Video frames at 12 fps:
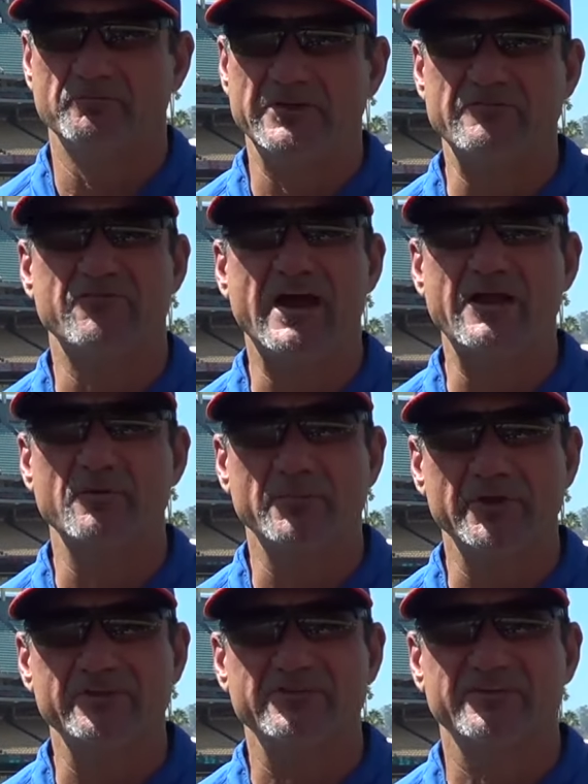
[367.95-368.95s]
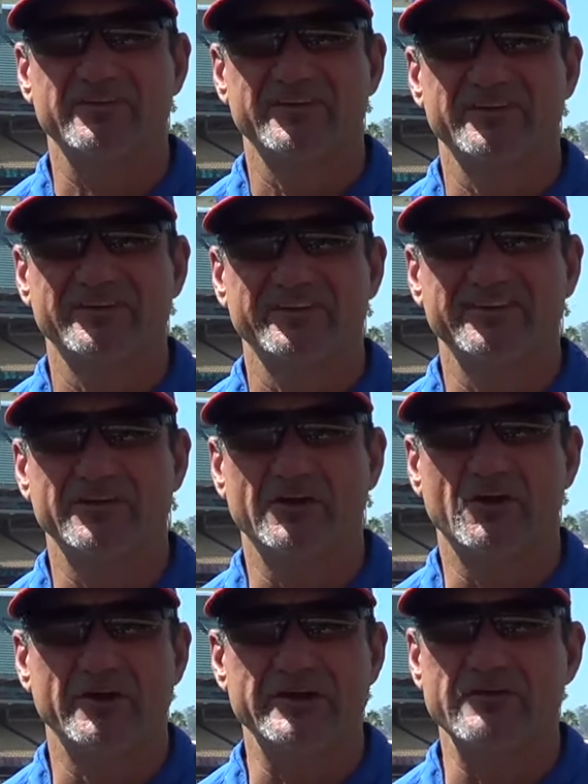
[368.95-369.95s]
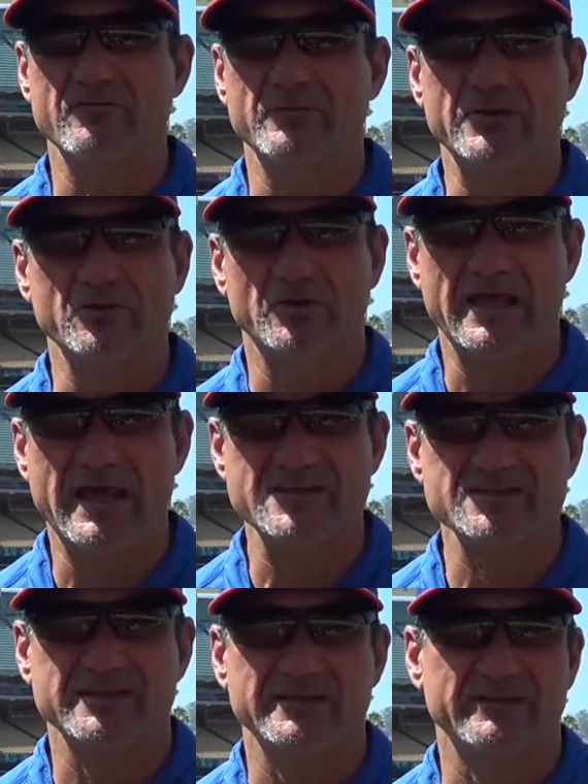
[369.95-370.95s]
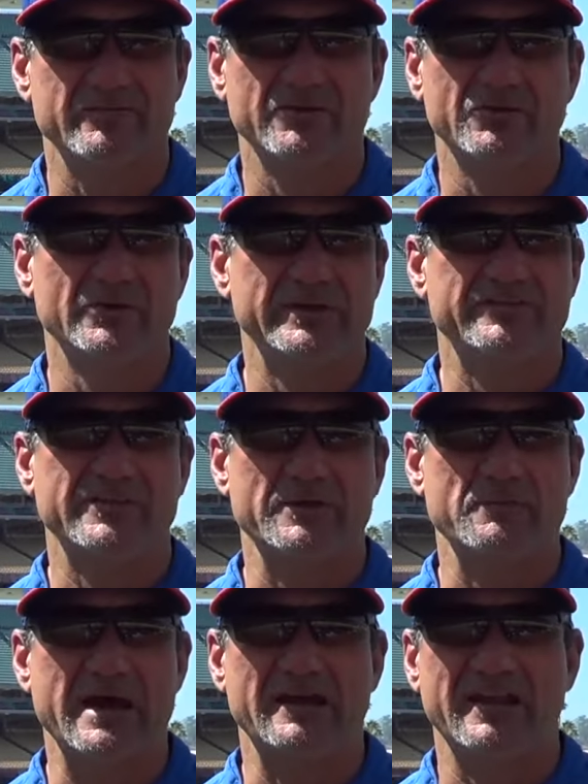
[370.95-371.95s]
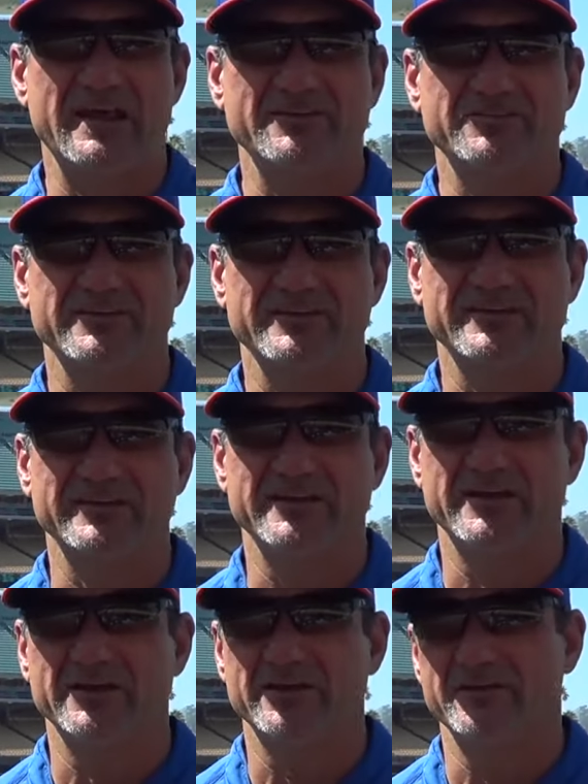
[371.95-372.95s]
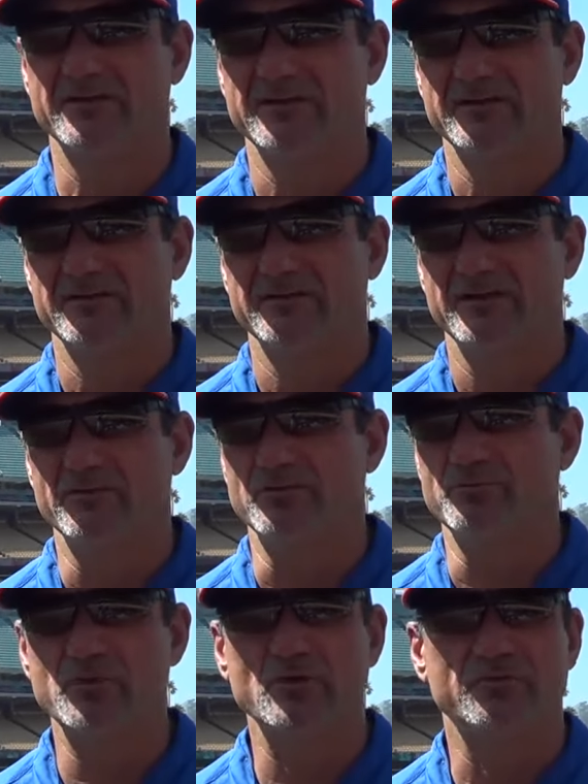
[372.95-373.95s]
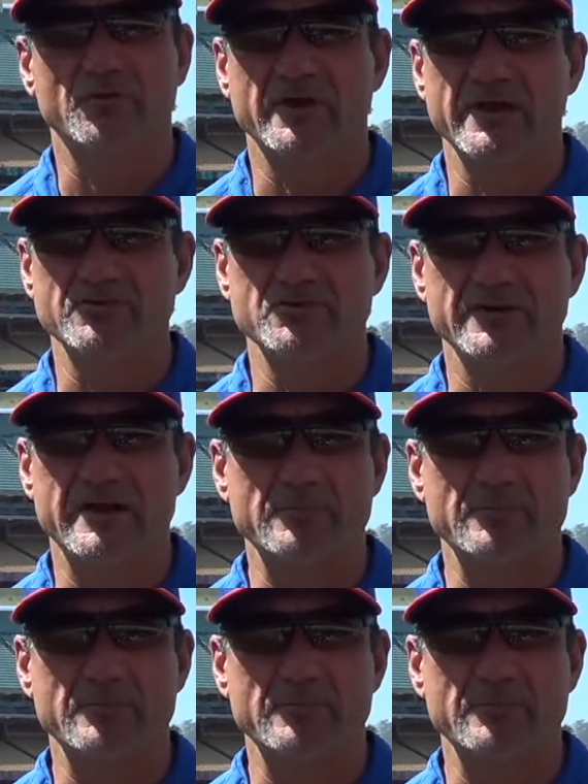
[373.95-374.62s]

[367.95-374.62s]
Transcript: environments. You know, I'd never been to Alaska, never knew anything about Alaska, and it was a beautiful country.